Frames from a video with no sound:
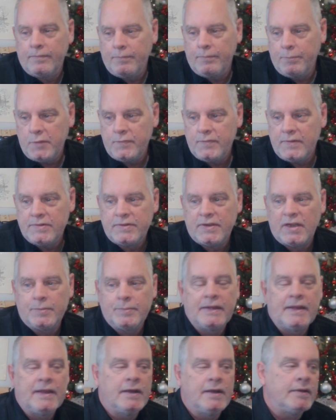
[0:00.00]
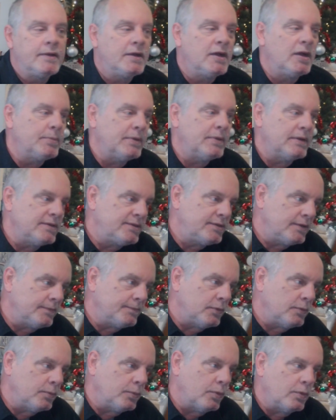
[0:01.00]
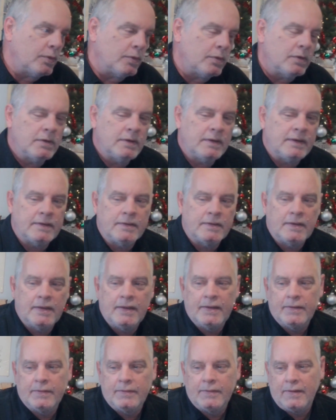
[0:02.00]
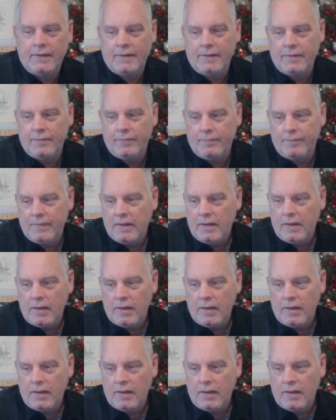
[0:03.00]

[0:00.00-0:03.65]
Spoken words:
movies coming out now about civil war and